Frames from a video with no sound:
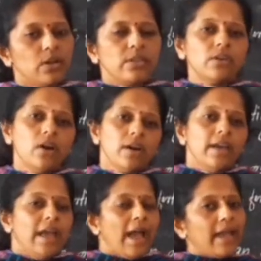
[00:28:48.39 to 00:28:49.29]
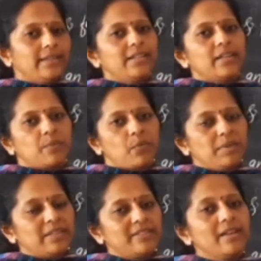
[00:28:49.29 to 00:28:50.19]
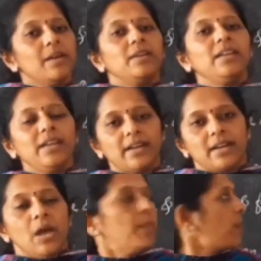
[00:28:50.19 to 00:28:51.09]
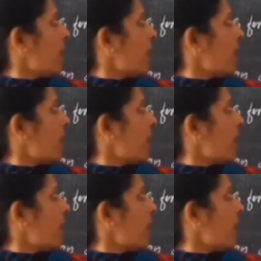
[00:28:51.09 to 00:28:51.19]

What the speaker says: So either means here